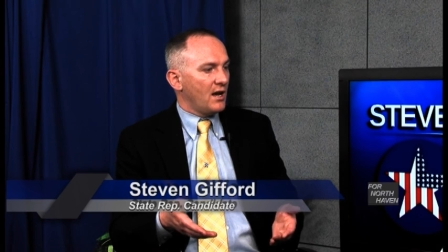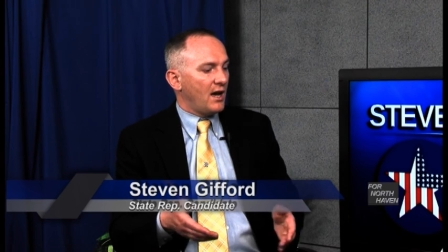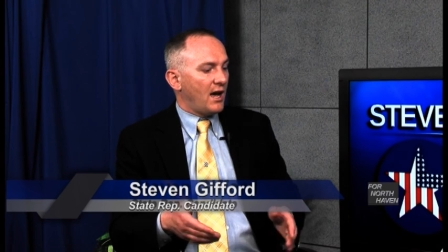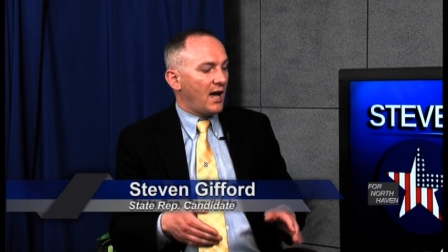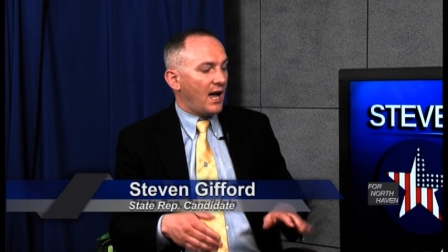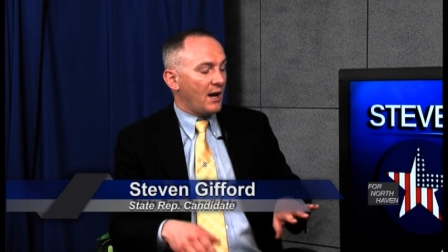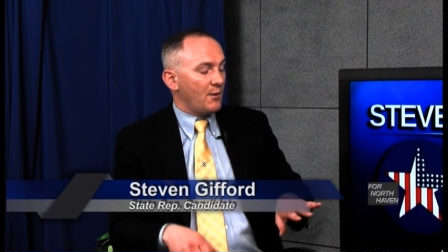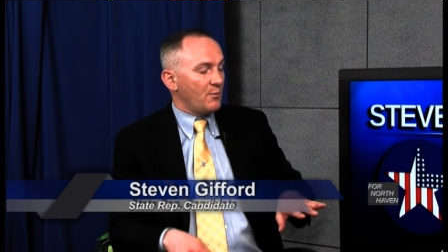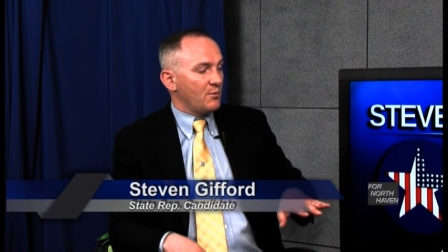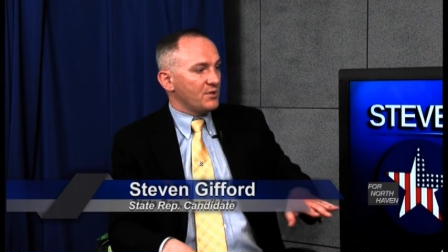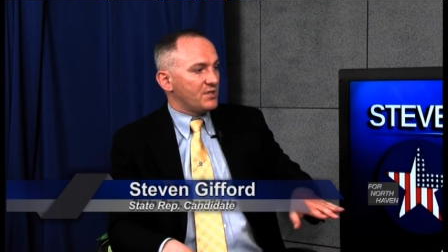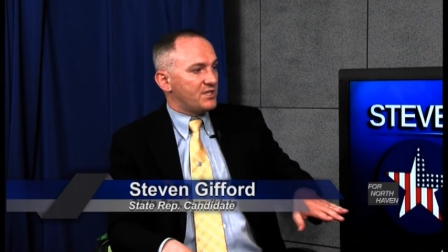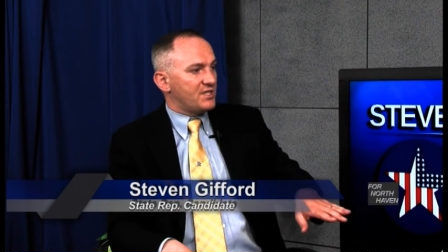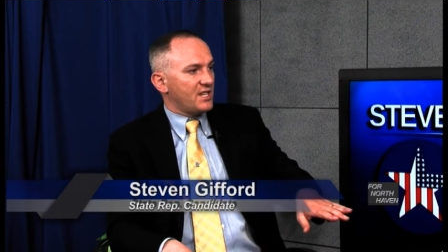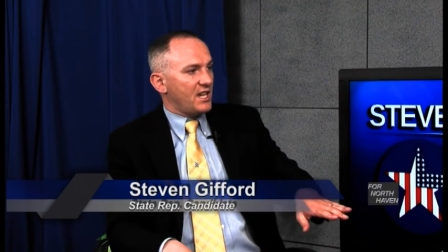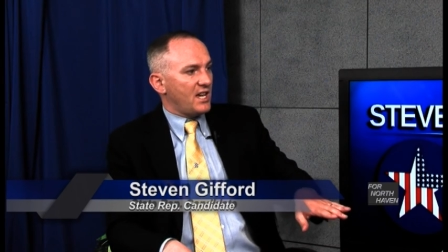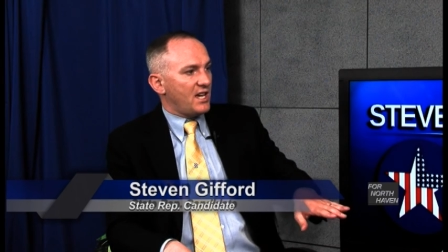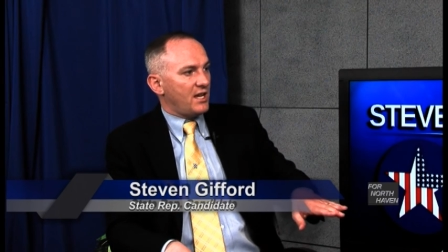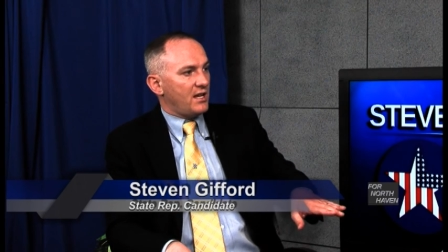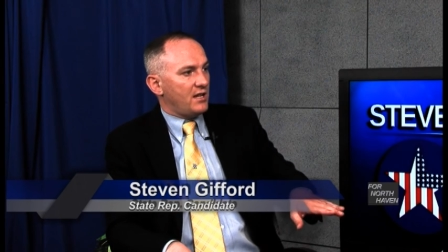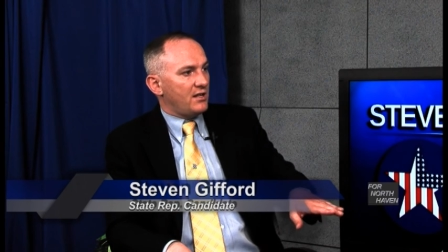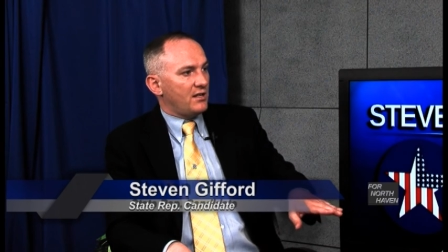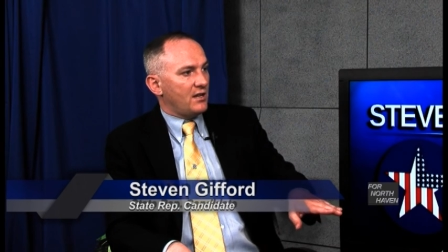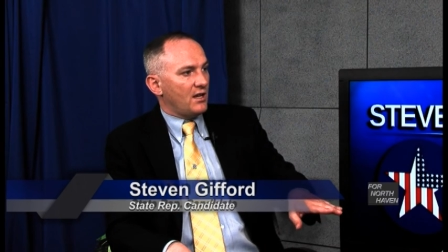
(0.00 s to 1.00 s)
I would
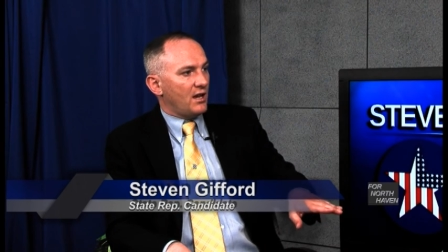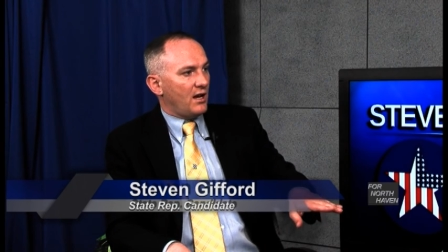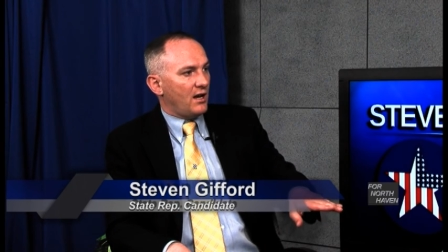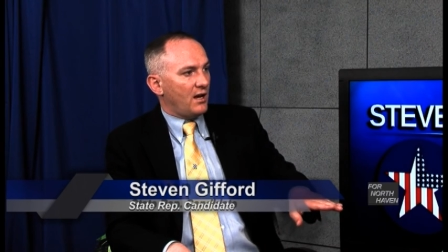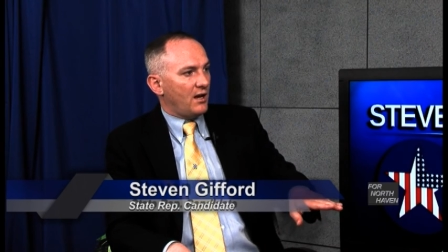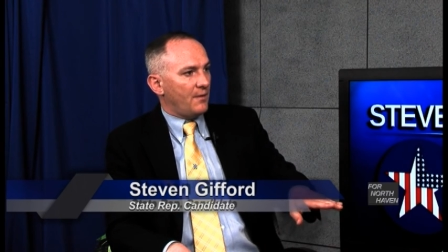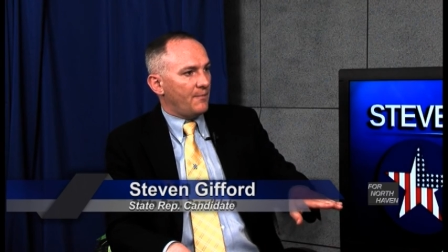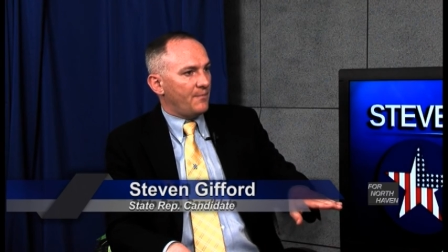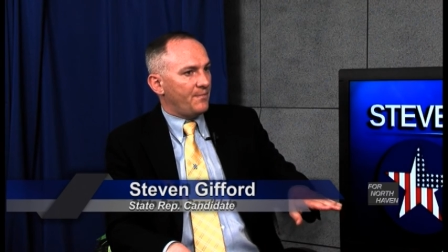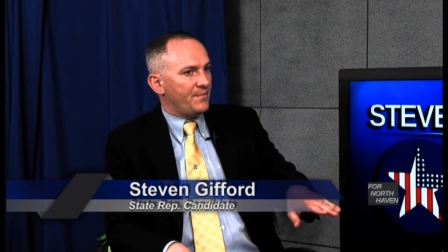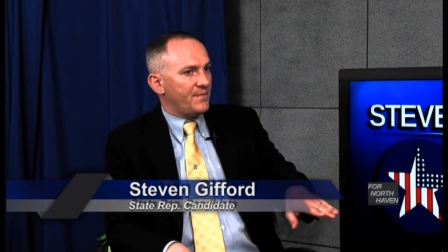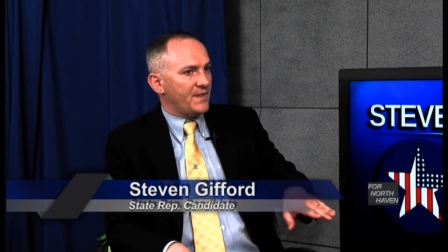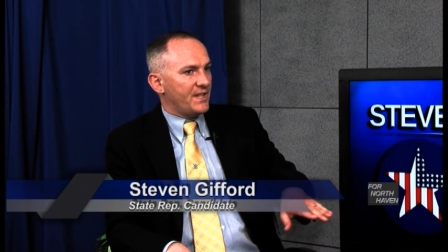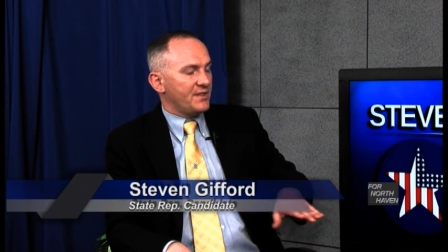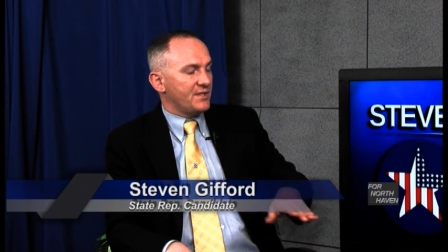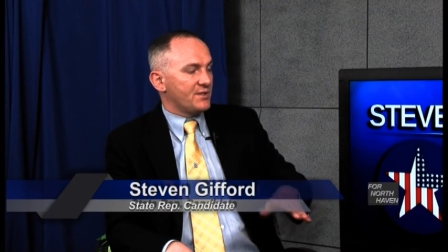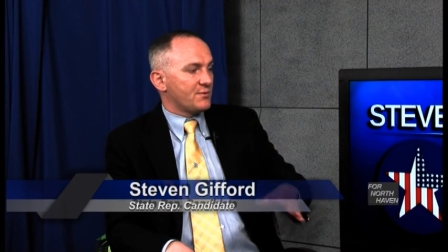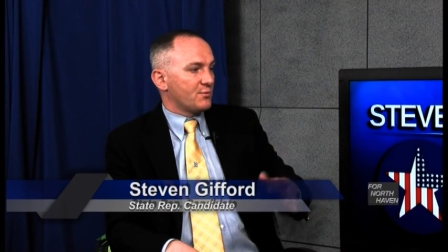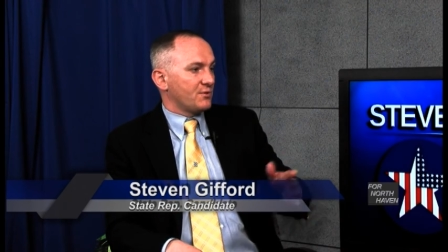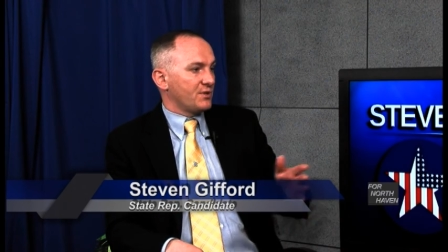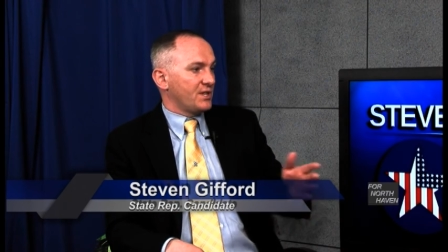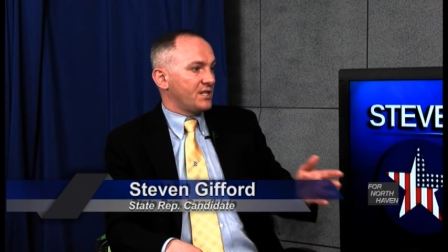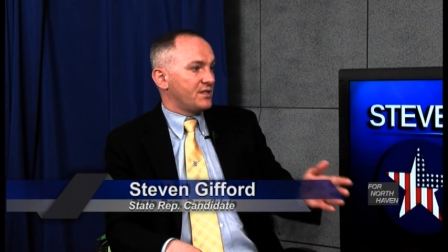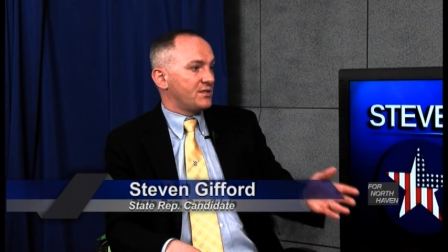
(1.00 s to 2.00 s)
say, and this
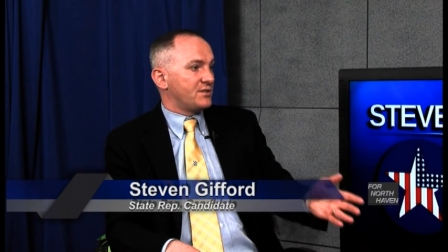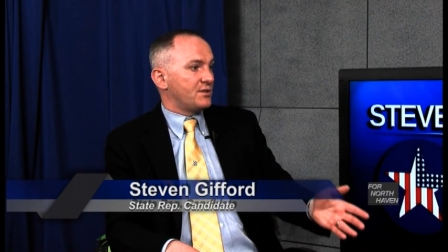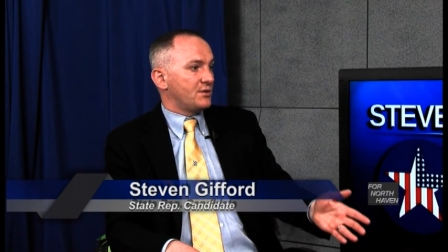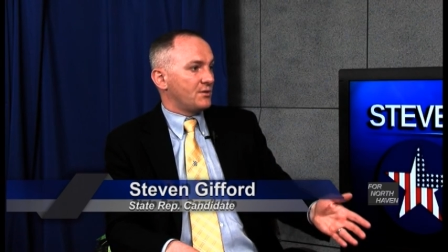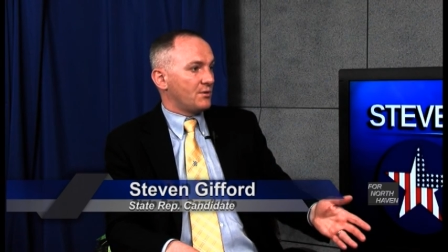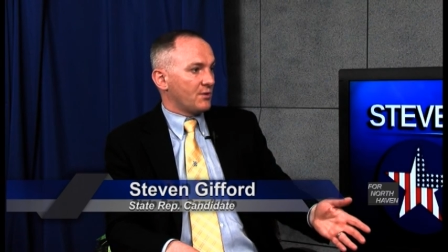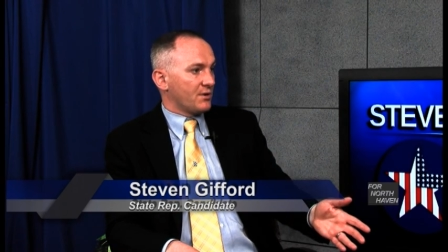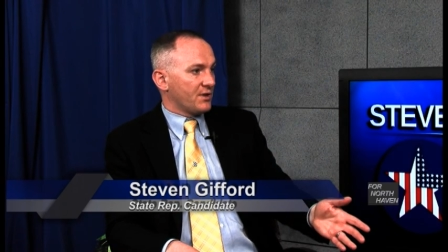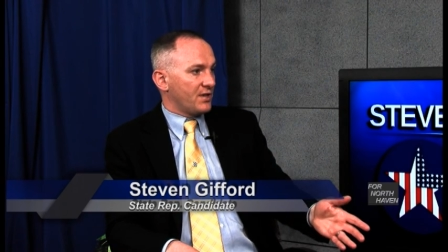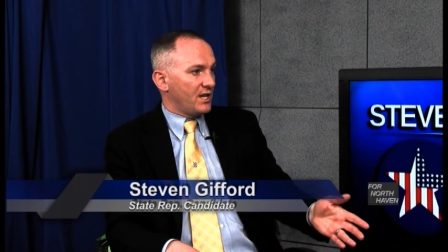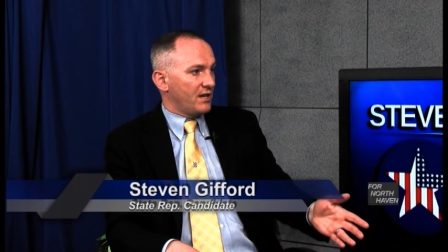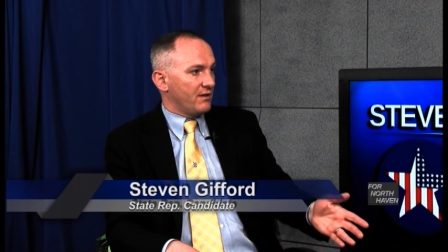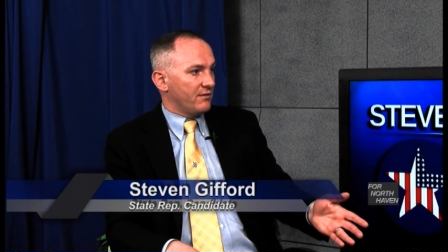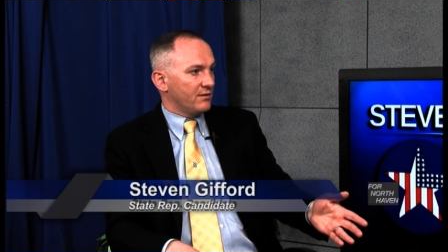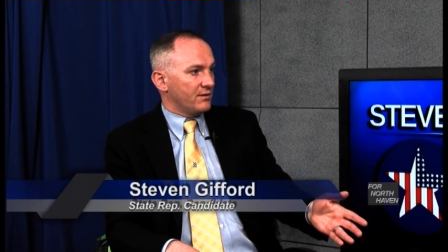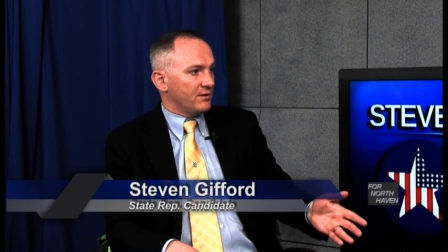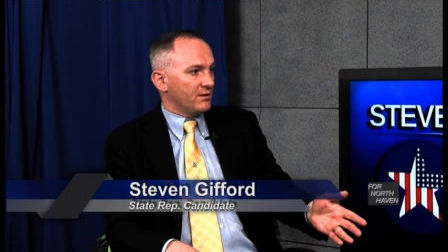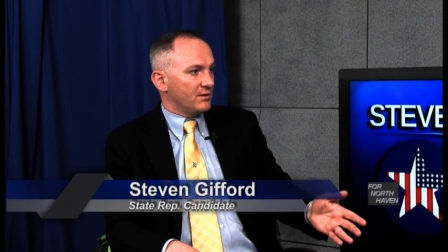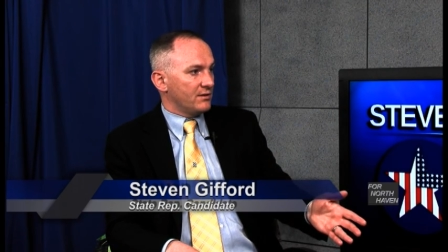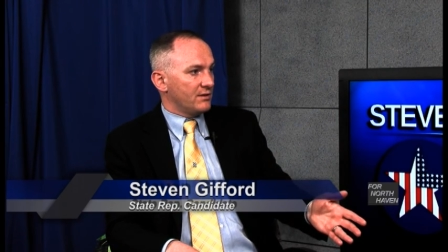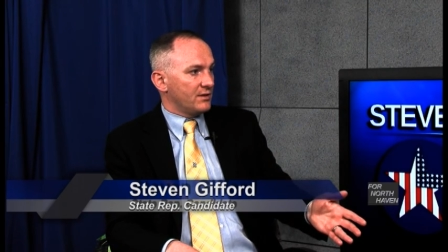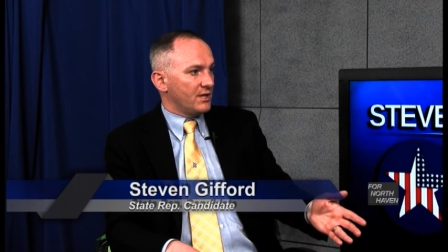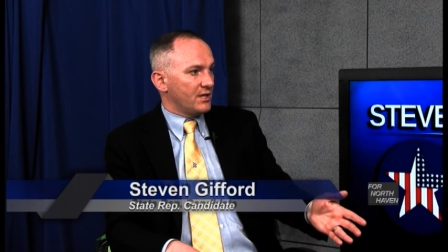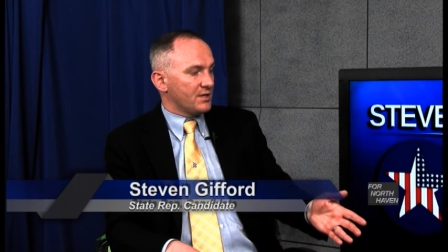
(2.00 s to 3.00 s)
relates to North Haven
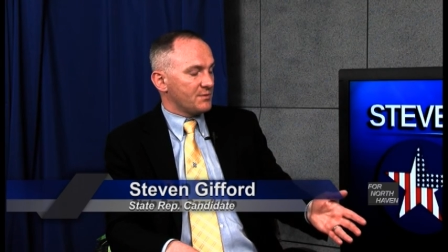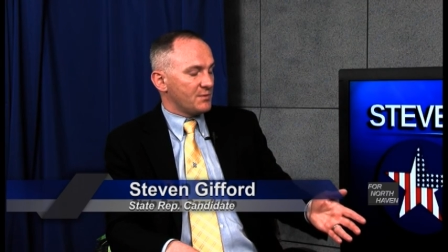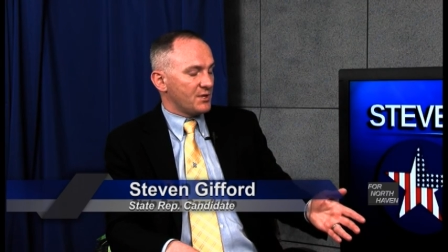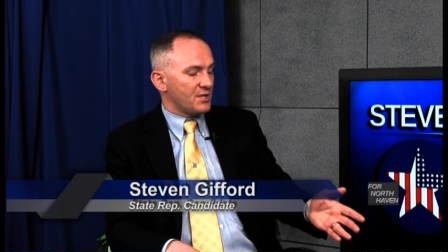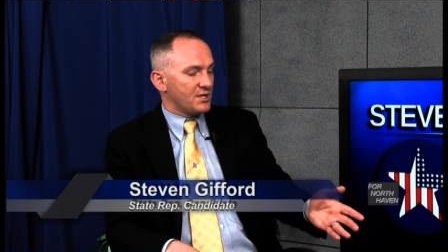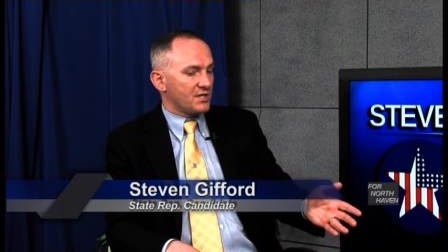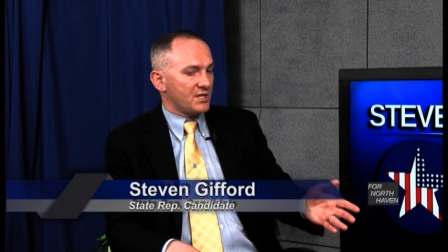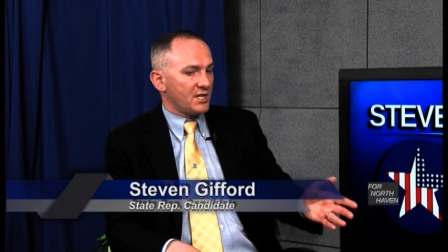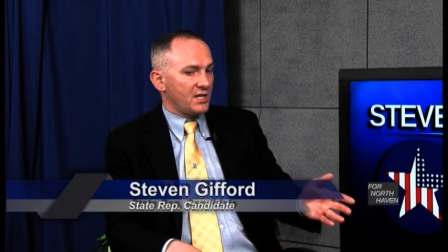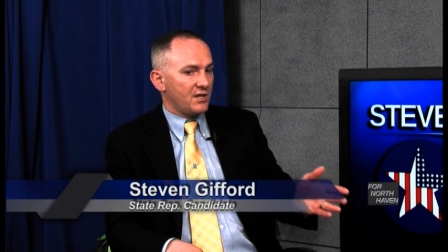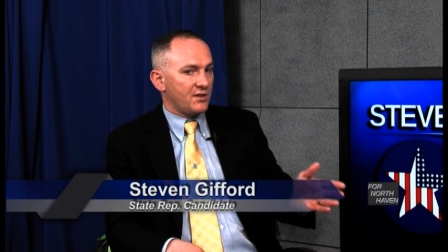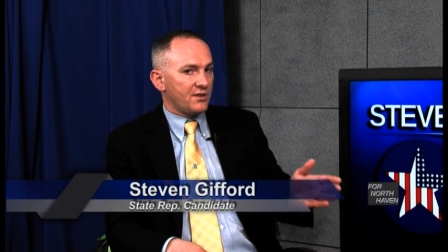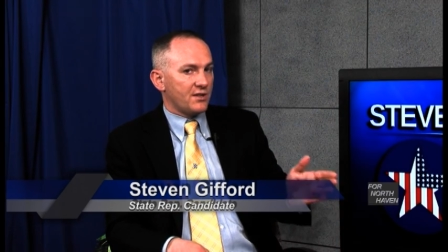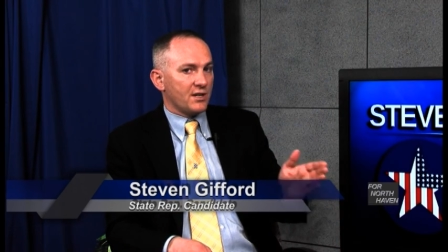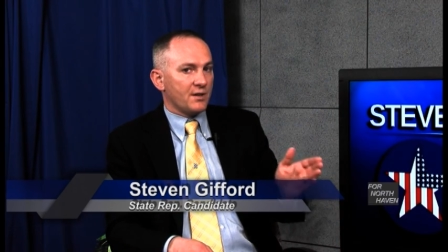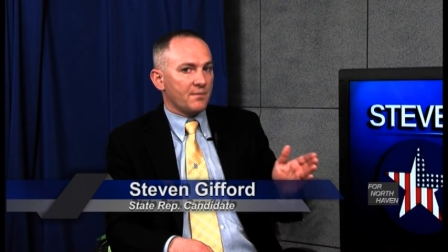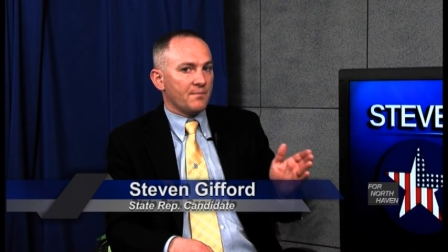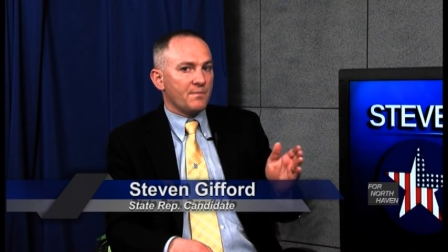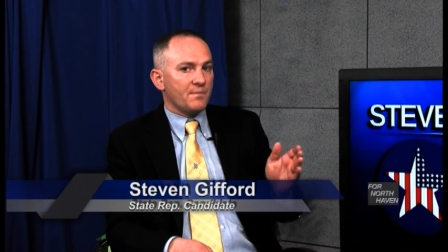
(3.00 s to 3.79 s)
as much as anything,